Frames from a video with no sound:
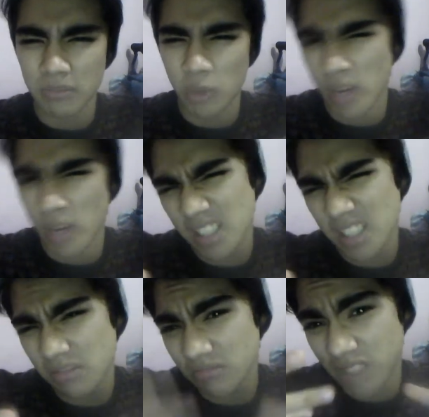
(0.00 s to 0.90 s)

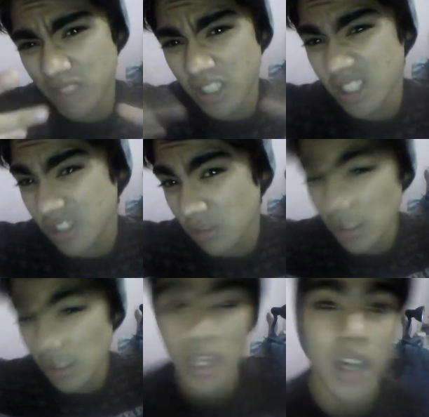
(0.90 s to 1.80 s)
crazy. I don't know.
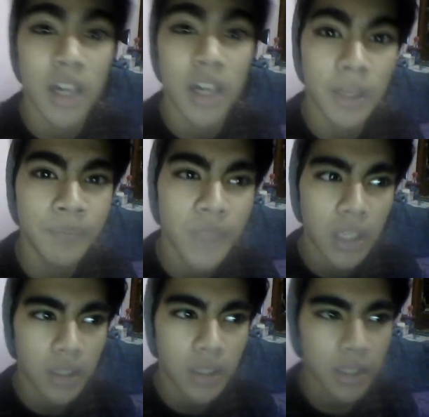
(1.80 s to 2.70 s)
Um,
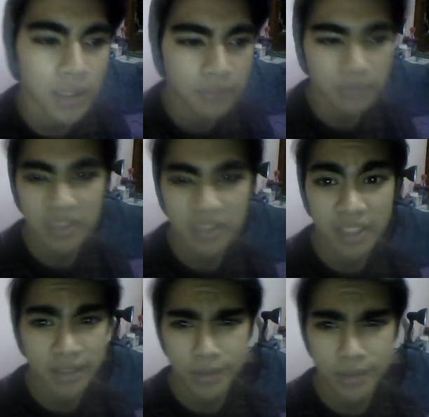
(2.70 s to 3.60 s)
and there
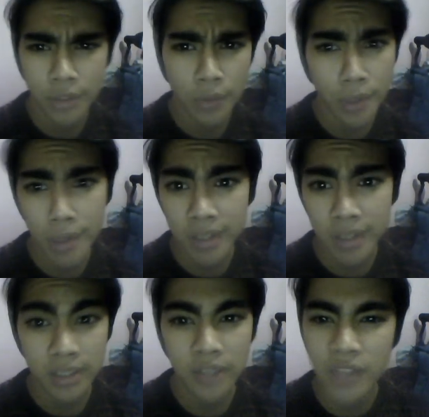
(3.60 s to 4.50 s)
is no.
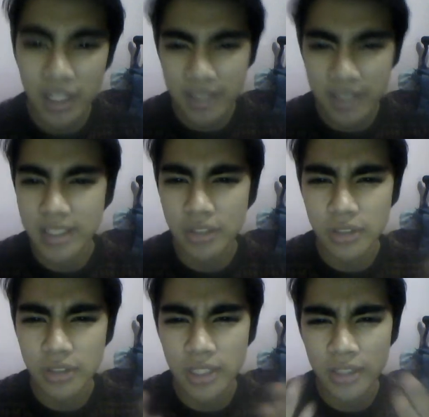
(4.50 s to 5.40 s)
And if there is
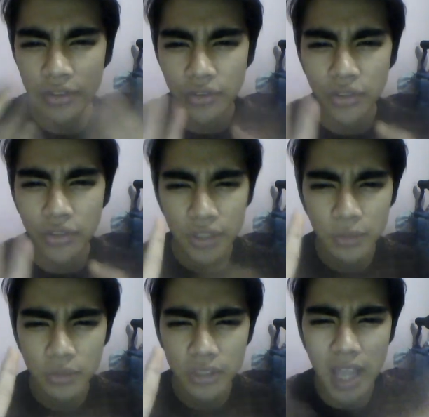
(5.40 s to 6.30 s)
another a
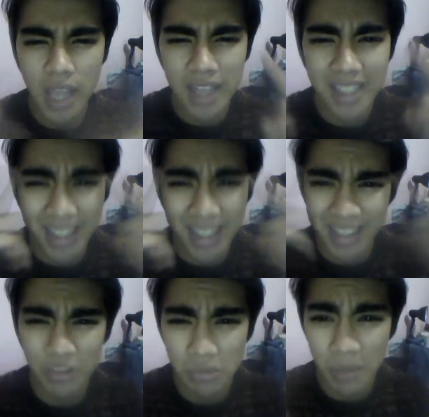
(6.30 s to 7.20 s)
third one, I
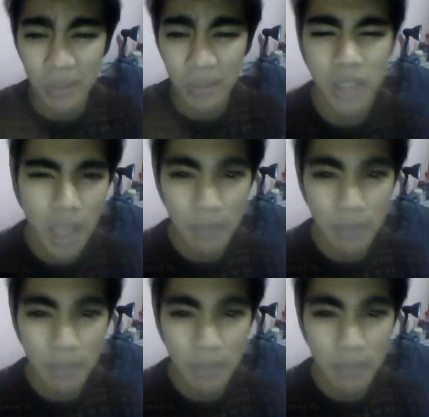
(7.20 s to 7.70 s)
cannot remember.